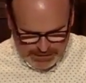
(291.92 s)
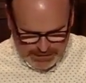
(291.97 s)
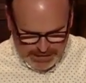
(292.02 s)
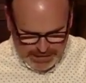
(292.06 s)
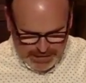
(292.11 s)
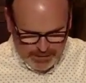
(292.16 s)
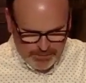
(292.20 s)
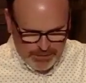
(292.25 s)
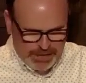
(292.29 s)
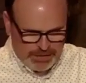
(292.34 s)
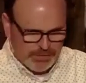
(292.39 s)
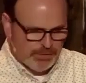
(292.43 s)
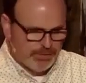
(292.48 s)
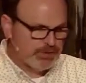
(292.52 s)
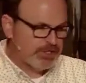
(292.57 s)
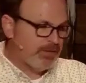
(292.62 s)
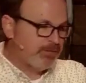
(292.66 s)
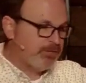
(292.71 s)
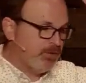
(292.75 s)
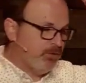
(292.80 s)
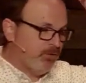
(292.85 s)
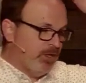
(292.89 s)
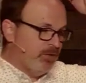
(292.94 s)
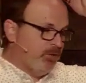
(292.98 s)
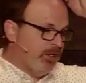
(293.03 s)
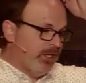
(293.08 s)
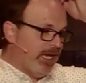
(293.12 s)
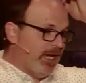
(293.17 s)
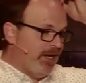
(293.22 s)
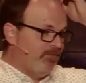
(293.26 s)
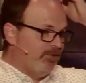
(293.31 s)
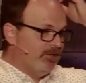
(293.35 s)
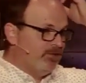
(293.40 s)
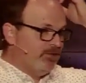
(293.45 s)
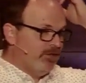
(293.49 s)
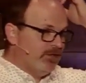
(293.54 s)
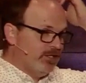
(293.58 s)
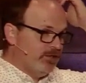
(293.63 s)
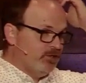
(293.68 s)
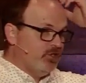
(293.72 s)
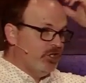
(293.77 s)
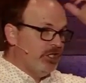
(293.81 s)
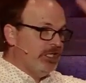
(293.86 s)
Matthew chapter 1, we have the
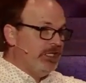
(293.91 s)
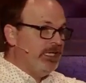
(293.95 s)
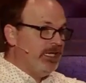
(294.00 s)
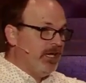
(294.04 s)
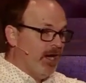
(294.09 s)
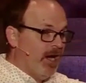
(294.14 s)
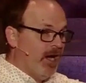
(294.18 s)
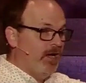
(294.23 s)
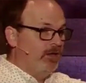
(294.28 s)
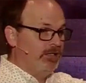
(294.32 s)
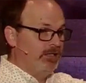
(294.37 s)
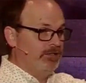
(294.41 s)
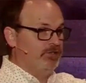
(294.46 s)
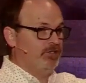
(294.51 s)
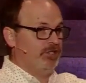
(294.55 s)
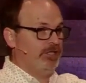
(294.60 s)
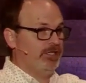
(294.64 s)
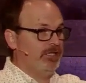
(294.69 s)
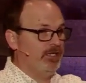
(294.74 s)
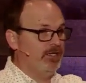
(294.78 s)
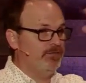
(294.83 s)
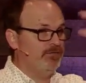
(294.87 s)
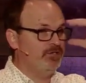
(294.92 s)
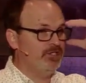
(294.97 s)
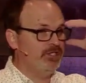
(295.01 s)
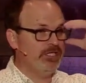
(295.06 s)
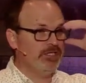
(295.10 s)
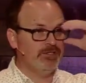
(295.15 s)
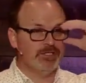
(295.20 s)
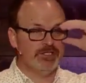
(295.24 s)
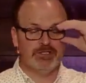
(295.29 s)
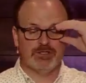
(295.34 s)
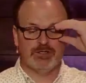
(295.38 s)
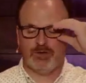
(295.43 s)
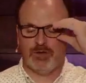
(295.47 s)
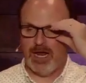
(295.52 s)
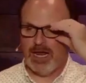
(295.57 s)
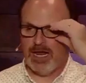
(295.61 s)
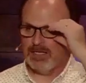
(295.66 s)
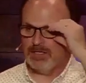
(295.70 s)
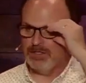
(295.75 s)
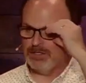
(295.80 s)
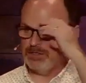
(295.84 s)
genealogy of Jesus
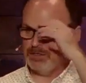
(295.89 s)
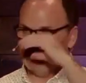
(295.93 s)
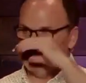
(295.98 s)
Christ.